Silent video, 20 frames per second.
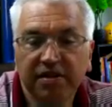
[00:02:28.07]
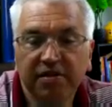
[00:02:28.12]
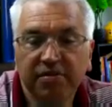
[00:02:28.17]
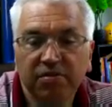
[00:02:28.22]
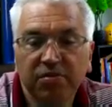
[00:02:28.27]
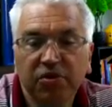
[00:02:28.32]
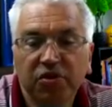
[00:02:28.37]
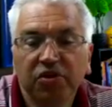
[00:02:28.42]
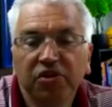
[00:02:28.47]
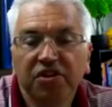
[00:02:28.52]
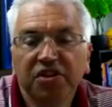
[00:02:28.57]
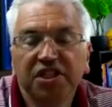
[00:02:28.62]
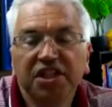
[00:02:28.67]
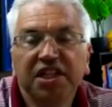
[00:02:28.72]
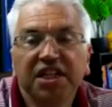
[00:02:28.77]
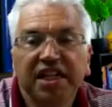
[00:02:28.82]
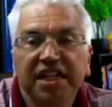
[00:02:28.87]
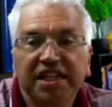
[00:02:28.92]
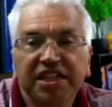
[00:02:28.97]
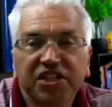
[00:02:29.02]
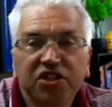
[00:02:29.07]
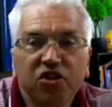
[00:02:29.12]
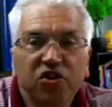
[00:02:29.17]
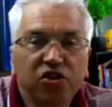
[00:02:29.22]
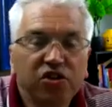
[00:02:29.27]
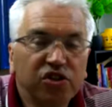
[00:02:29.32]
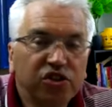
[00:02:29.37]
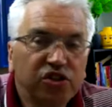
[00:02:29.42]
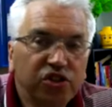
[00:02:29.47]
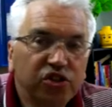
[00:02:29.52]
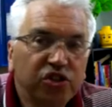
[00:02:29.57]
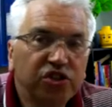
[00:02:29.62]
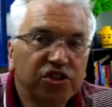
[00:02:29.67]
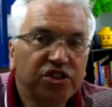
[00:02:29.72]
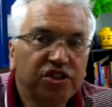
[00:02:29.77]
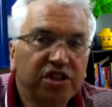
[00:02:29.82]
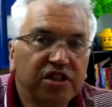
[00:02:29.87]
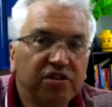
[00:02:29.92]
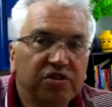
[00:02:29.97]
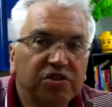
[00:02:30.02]
But it's not just
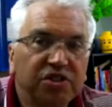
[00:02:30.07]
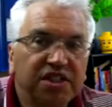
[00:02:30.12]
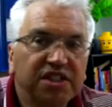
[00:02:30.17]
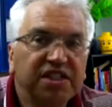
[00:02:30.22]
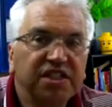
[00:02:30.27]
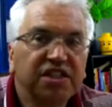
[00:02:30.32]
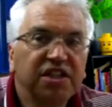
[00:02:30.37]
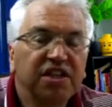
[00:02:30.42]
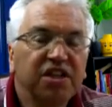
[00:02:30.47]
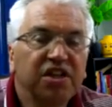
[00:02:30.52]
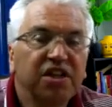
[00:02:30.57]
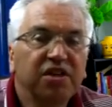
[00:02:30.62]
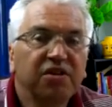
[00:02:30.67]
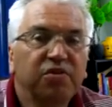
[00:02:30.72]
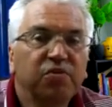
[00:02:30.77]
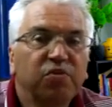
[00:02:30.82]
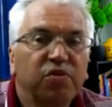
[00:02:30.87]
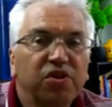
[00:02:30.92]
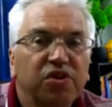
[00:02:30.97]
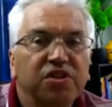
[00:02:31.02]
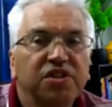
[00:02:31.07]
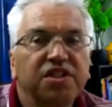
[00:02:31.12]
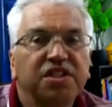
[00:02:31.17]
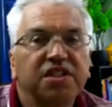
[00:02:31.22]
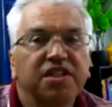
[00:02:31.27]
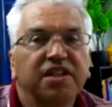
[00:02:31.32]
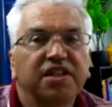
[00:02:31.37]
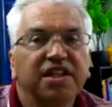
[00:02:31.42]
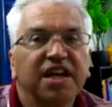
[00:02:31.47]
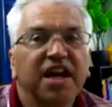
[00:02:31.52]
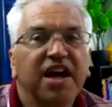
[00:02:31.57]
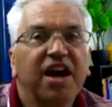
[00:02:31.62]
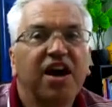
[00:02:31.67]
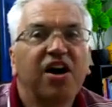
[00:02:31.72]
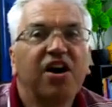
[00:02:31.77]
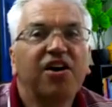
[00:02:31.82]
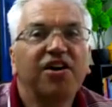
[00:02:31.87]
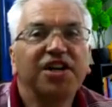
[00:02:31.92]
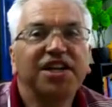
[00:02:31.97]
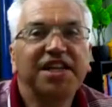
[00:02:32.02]
those, it's the ones that
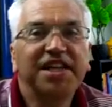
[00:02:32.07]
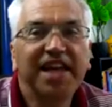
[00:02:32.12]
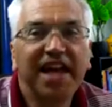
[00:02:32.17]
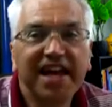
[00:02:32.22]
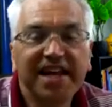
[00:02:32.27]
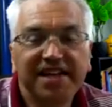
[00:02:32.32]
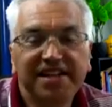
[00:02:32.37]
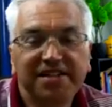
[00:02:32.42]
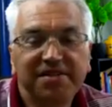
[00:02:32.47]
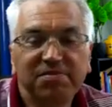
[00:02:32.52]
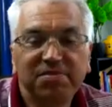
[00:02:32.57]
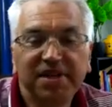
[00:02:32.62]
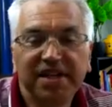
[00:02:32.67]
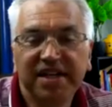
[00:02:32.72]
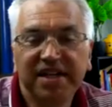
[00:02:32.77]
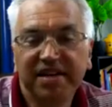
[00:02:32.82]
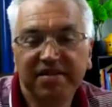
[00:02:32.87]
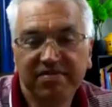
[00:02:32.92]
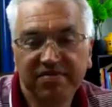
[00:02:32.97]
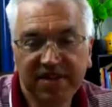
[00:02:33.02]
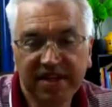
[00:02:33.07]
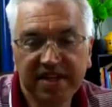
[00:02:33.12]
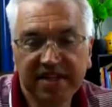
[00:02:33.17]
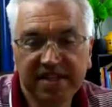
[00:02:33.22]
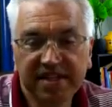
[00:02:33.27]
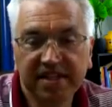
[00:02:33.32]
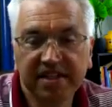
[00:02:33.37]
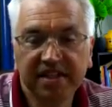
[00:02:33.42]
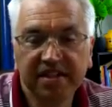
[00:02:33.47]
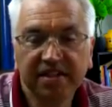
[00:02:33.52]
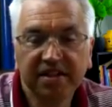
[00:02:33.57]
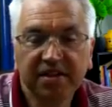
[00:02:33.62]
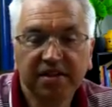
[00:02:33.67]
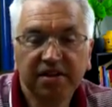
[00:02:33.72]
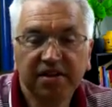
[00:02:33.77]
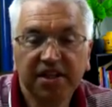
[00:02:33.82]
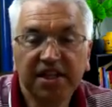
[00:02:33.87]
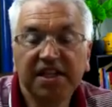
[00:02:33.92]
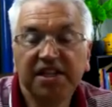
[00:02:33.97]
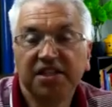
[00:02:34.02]
are yet to be invented.
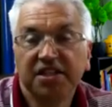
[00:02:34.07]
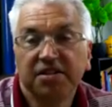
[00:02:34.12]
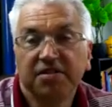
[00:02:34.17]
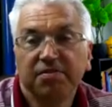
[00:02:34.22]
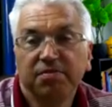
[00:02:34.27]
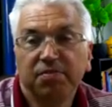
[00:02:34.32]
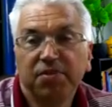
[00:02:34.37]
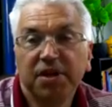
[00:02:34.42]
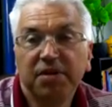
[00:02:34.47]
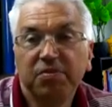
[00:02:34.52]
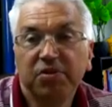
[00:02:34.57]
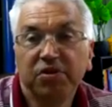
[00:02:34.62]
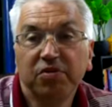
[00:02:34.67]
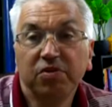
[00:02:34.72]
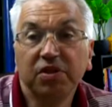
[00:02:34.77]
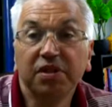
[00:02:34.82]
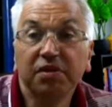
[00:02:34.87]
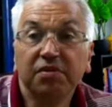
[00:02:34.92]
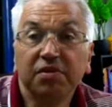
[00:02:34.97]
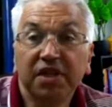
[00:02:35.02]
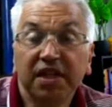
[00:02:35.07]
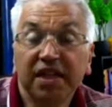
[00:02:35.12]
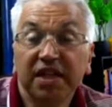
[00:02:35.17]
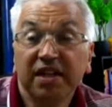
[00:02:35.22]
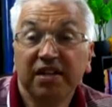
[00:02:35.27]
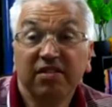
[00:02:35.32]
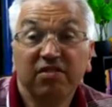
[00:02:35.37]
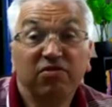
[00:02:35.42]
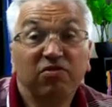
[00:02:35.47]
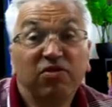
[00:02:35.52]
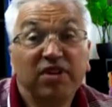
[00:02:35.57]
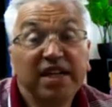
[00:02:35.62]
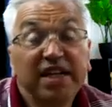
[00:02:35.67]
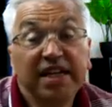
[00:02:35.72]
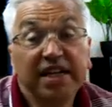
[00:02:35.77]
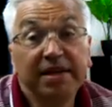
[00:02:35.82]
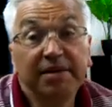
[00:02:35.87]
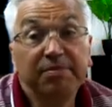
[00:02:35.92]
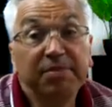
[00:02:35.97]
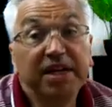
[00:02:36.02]
Things that people will
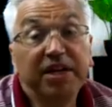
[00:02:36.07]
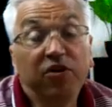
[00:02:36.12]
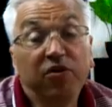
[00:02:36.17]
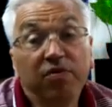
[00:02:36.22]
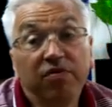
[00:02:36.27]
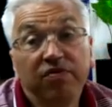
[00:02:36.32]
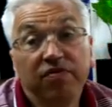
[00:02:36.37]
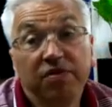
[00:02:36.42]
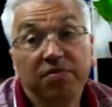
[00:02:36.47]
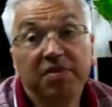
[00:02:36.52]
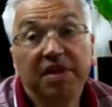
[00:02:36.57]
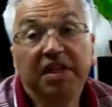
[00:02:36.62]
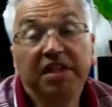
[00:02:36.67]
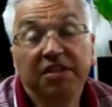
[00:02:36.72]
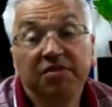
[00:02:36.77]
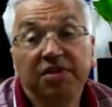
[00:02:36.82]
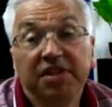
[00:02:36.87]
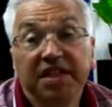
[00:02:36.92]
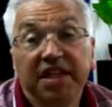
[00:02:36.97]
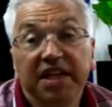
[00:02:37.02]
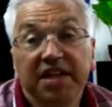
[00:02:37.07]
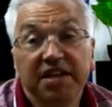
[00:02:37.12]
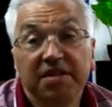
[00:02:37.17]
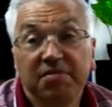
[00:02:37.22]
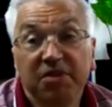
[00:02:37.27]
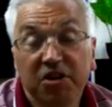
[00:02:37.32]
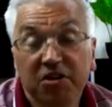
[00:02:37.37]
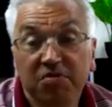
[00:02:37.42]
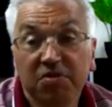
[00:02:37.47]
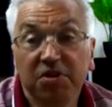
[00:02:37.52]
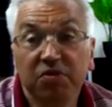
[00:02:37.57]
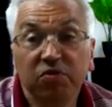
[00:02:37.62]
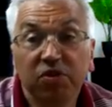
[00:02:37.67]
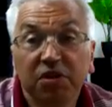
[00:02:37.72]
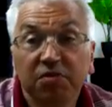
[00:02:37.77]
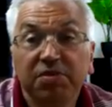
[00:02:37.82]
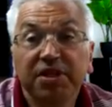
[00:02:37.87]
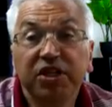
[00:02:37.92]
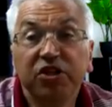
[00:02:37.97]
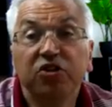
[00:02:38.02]
really be unfamiliar with at the moment will
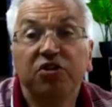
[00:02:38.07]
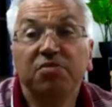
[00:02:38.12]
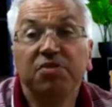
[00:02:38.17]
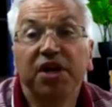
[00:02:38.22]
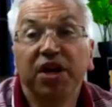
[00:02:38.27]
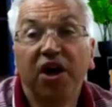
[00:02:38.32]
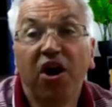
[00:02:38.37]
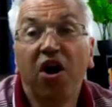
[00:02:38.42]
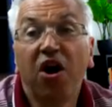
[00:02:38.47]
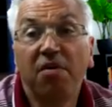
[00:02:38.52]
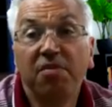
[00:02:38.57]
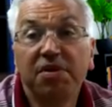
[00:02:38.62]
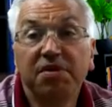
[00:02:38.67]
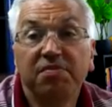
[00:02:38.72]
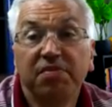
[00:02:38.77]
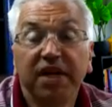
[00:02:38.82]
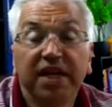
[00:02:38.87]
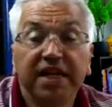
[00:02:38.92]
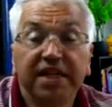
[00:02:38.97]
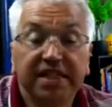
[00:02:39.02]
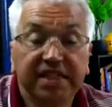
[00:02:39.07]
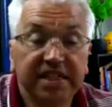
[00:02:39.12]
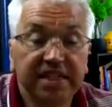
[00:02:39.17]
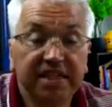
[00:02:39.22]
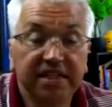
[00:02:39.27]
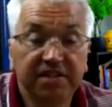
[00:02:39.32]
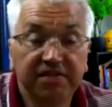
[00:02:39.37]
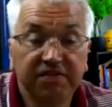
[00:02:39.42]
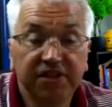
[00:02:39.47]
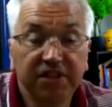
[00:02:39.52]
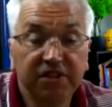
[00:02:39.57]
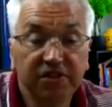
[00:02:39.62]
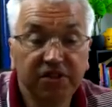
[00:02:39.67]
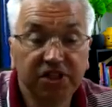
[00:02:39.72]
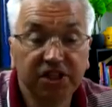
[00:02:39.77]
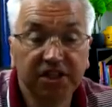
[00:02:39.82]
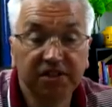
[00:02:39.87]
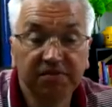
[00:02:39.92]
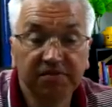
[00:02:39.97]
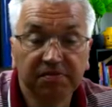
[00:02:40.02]
become a commonplace in the future.